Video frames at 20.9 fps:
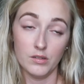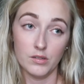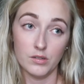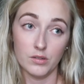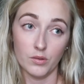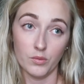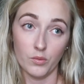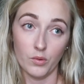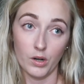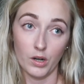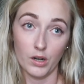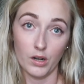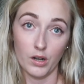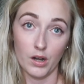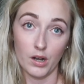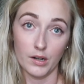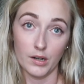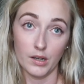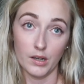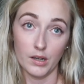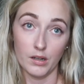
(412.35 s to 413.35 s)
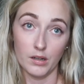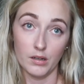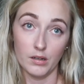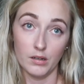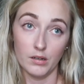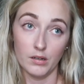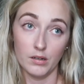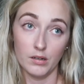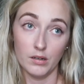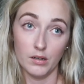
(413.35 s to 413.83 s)
to work on
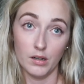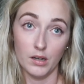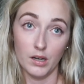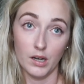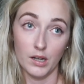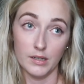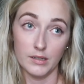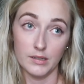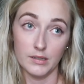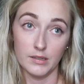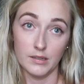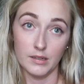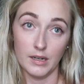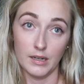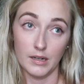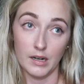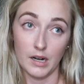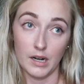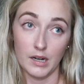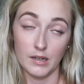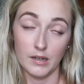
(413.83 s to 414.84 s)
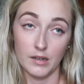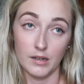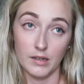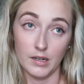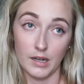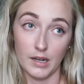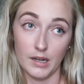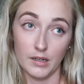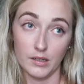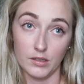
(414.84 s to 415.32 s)
an
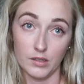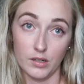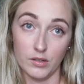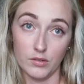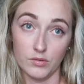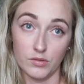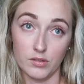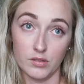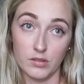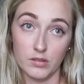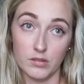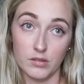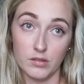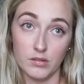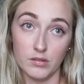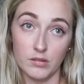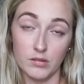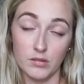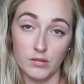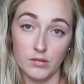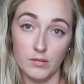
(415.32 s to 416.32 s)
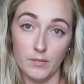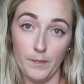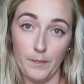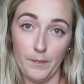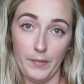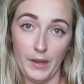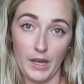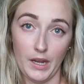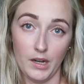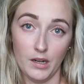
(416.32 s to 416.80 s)
undiagnosed
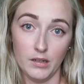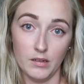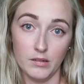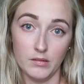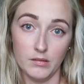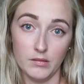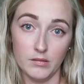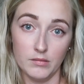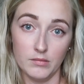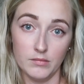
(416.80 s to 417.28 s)
pain.